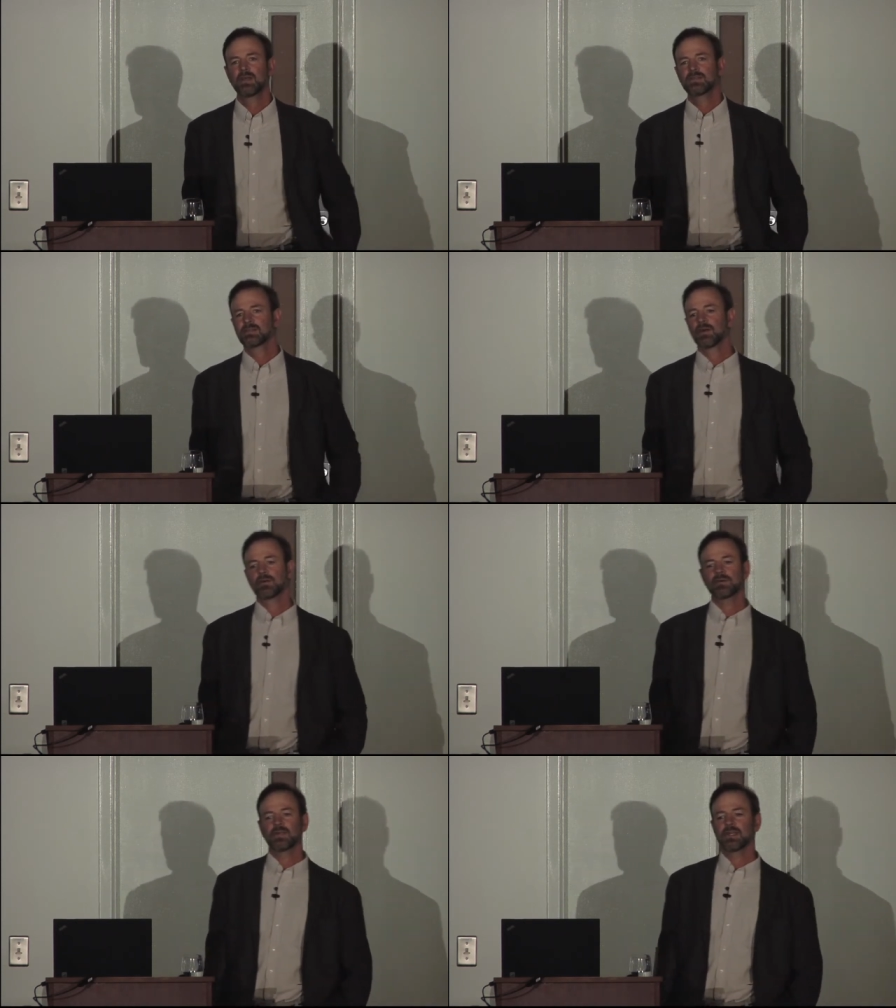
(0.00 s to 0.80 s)

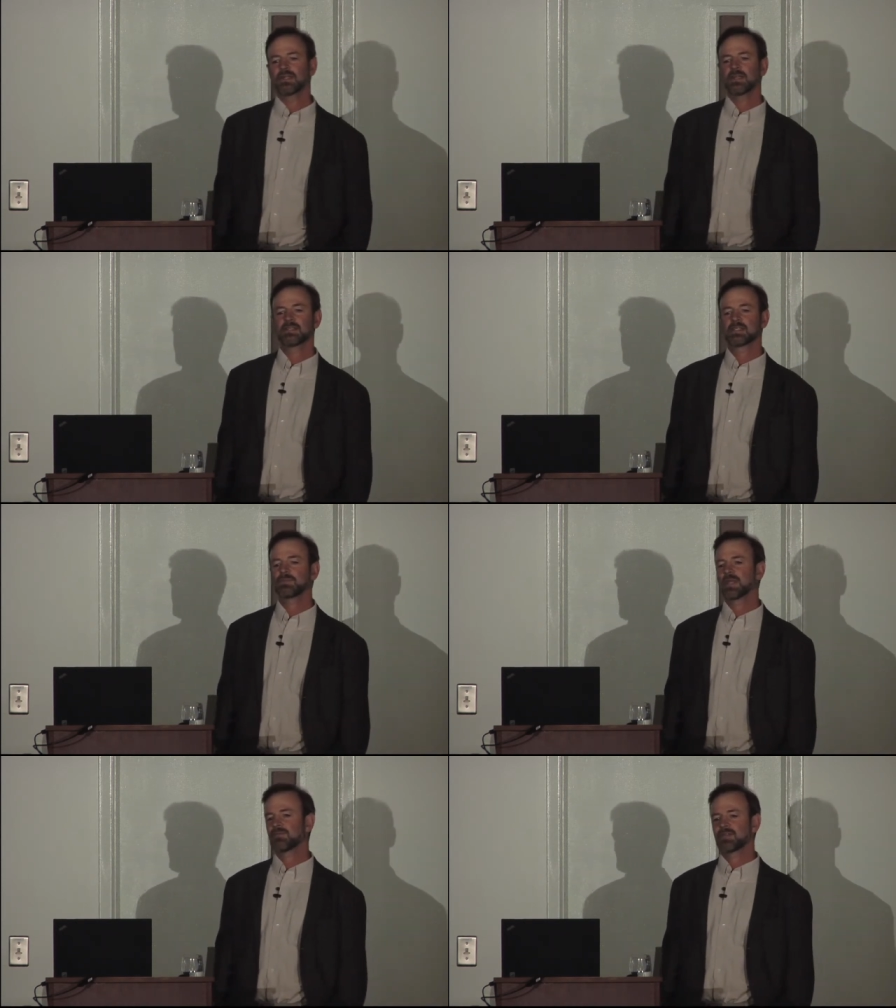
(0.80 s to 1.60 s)
So it, it just
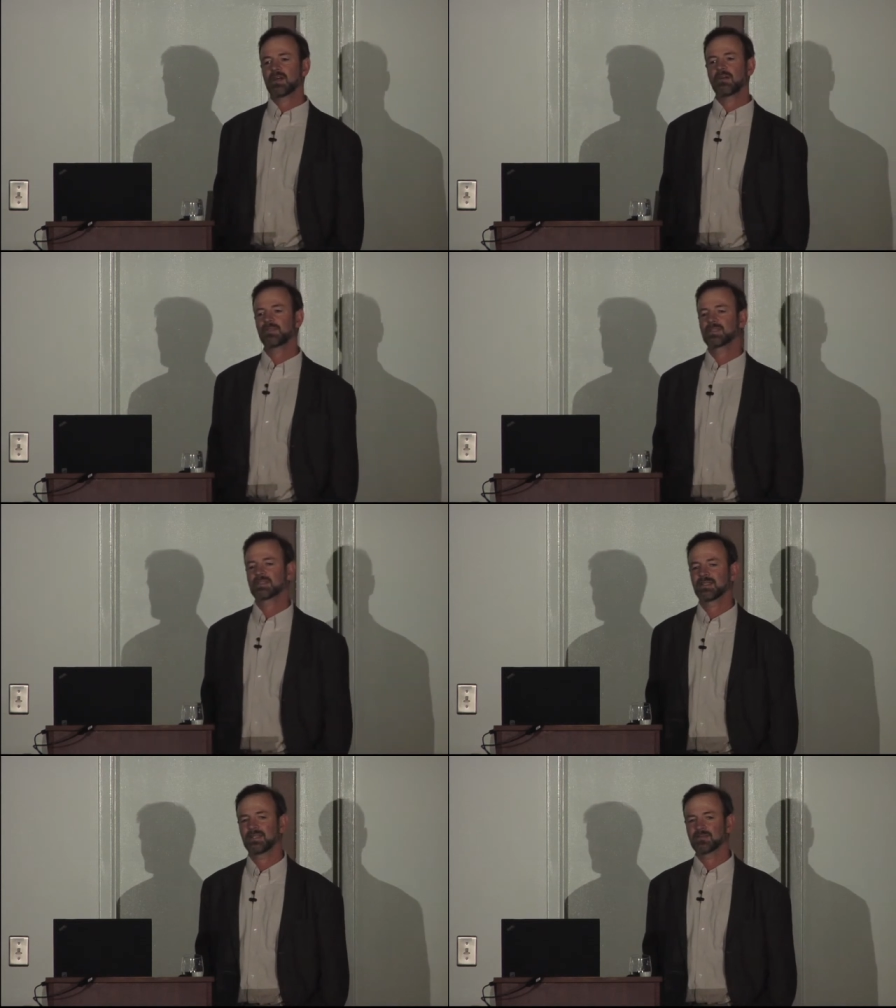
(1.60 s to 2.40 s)
became very obvious
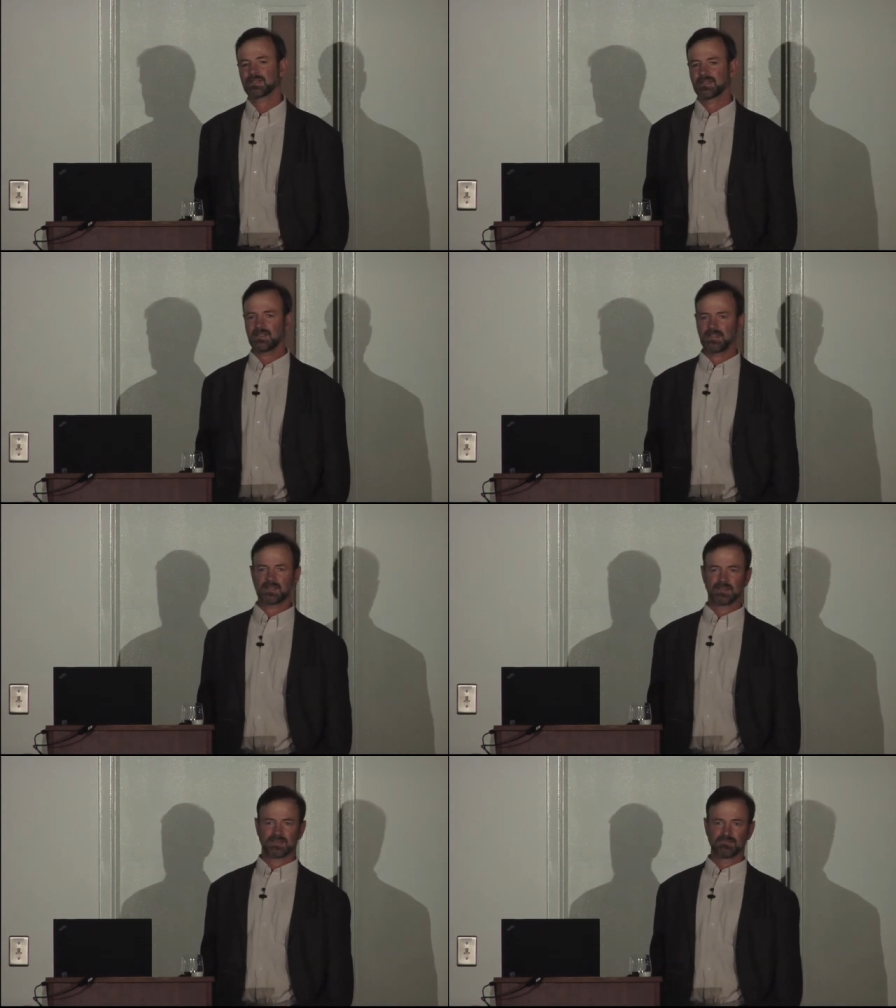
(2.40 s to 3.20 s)
that there was a need
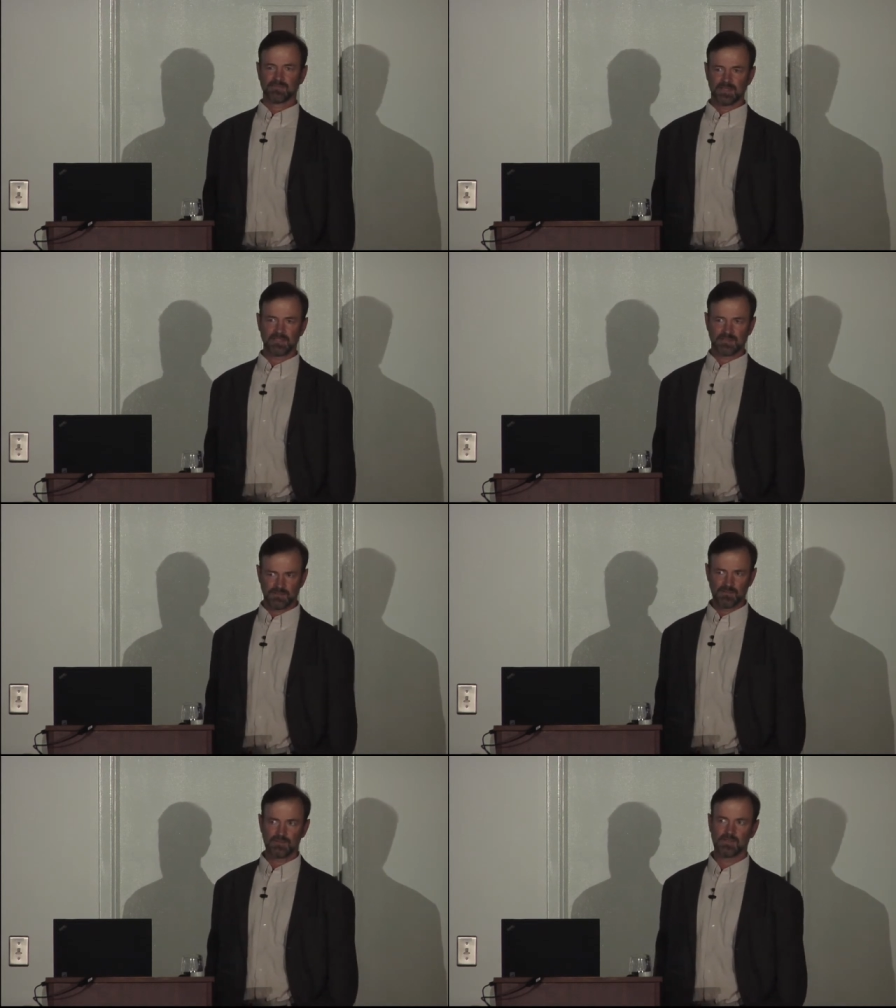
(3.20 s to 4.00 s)
to really
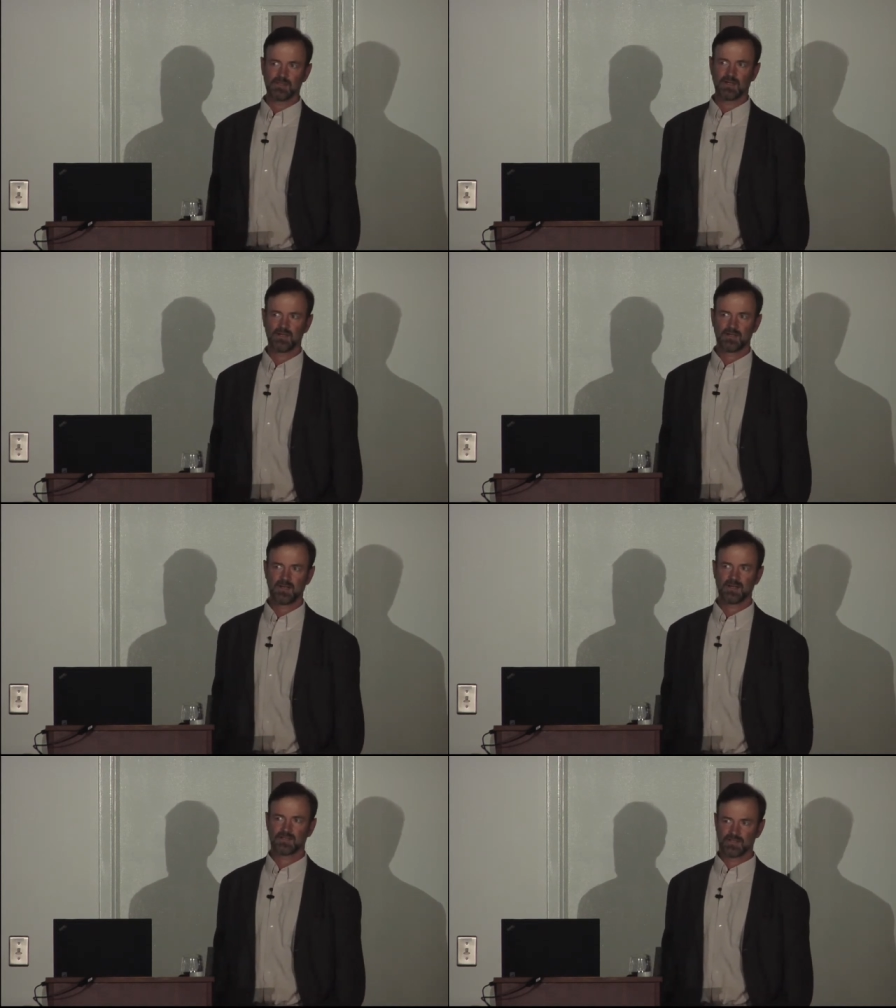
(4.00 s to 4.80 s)
do
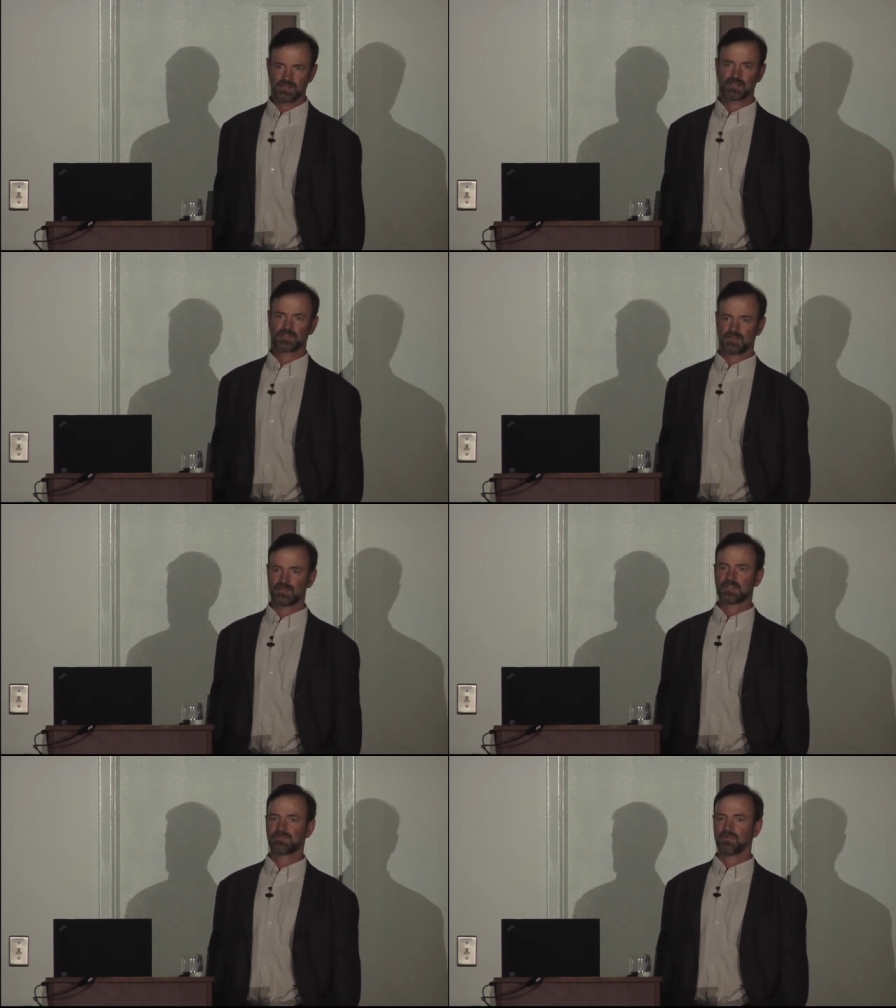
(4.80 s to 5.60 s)
a good
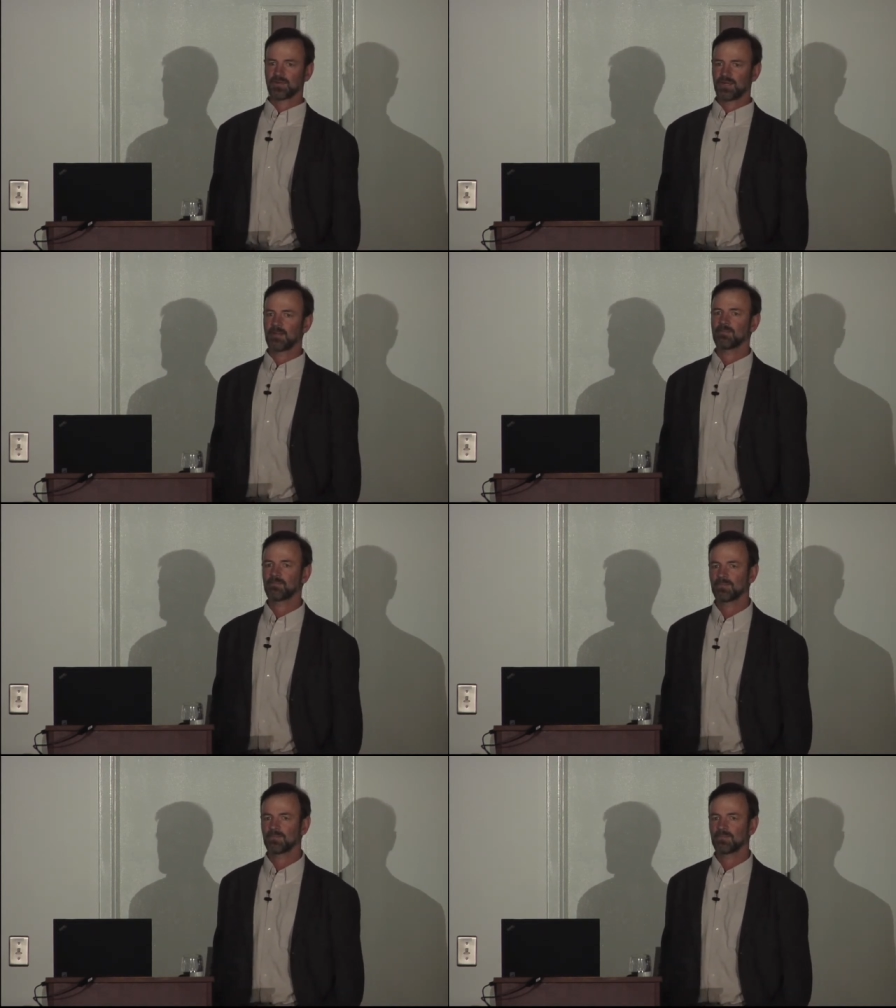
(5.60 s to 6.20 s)
search for them.